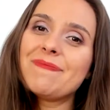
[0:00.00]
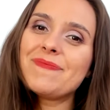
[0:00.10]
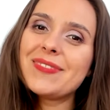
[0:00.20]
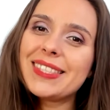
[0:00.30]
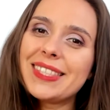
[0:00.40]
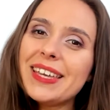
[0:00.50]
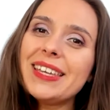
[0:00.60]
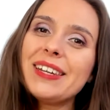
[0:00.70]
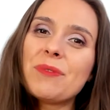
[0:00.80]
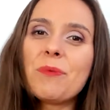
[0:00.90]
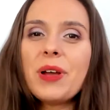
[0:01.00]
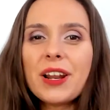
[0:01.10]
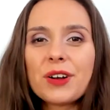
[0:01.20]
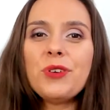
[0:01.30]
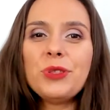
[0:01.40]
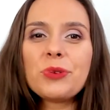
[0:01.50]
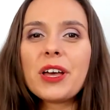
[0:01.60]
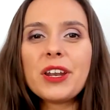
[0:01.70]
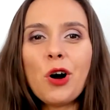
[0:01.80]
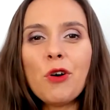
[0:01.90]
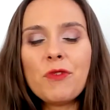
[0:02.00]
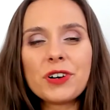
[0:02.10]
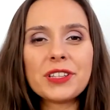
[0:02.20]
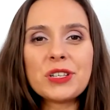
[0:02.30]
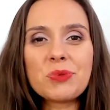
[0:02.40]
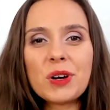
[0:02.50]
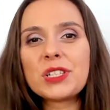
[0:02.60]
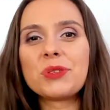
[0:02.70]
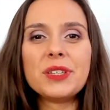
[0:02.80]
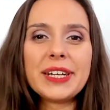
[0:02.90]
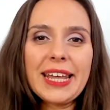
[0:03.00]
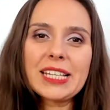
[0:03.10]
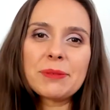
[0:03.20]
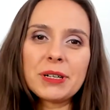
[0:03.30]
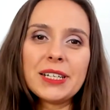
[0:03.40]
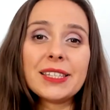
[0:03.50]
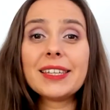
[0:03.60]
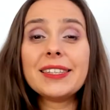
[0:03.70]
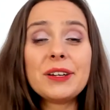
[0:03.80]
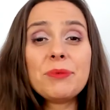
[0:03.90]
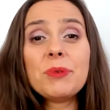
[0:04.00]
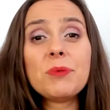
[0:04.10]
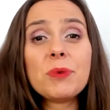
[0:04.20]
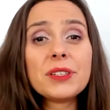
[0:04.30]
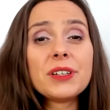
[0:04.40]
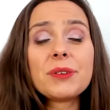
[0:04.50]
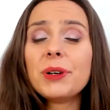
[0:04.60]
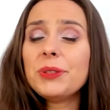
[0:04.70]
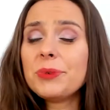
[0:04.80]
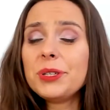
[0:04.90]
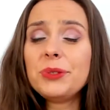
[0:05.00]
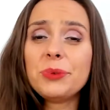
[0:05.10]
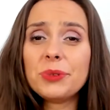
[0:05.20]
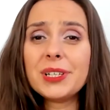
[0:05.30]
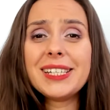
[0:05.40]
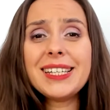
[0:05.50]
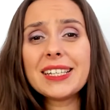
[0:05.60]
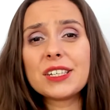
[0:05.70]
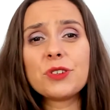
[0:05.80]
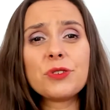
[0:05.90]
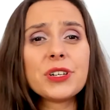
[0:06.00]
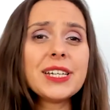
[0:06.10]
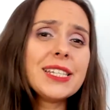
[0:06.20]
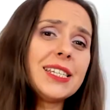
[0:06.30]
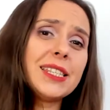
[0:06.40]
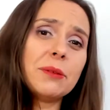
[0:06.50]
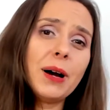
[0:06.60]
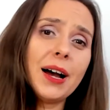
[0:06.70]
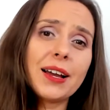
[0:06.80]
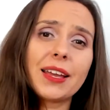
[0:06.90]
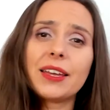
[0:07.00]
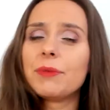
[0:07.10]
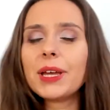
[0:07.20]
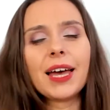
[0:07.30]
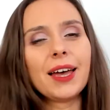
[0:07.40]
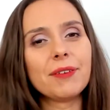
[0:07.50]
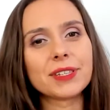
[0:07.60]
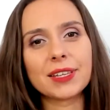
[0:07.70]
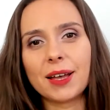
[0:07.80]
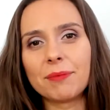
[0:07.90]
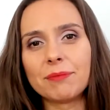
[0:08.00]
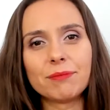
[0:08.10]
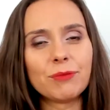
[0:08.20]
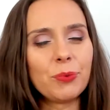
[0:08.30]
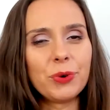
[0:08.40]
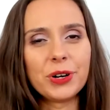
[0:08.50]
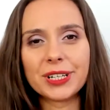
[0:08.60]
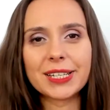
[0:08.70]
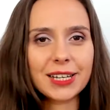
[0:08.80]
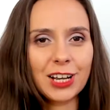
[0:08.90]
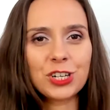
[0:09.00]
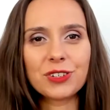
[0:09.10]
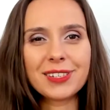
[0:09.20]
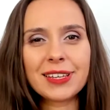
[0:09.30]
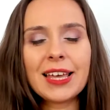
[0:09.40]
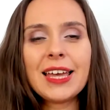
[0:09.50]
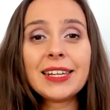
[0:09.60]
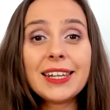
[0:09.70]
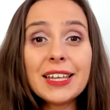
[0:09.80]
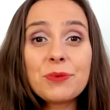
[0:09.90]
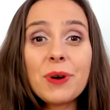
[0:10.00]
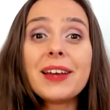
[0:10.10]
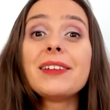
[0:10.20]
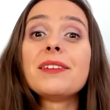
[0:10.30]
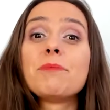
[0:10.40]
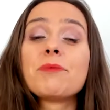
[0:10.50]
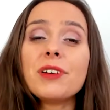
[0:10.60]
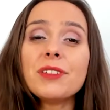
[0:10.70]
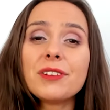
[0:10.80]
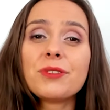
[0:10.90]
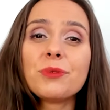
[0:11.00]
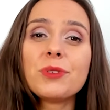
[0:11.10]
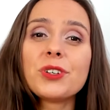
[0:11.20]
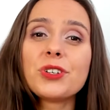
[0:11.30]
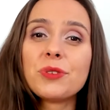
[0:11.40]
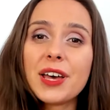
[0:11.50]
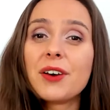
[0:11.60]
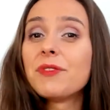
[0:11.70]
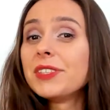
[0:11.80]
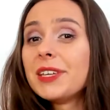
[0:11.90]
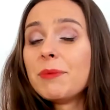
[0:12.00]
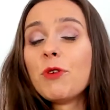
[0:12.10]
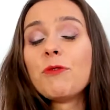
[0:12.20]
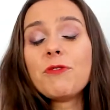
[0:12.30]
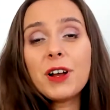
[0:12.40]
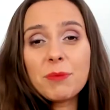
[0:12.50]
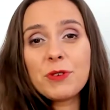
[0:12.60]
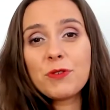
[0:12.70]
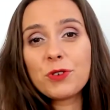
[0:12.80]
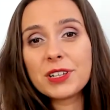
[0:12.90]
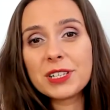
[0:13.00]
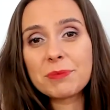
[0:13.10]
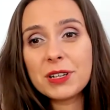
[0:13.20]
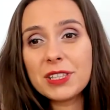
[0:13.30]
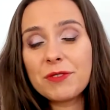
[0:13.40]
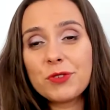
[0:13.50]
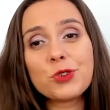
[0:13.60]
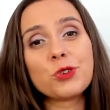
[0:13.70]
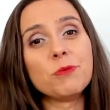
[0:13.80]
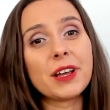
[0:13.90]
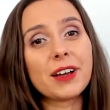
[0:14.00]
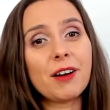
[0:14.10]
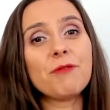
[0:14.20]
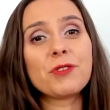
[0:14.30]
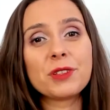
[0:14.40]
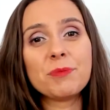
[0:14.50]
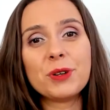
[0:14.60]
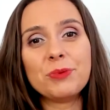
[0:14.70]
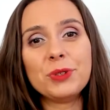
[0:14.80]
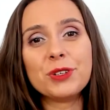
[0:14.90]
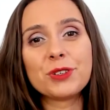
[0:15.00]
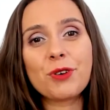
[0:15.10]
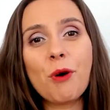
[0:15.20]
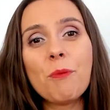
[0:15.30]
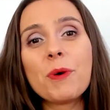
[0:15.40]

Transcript: then we are going to carry over these ones to the next sprint, and then we will wonder, what do we do? Is this a story? Is it a bug? And we have some weird discussions. That's why the product owner should have a demo far before the sprint review, should be comfortable with the scope,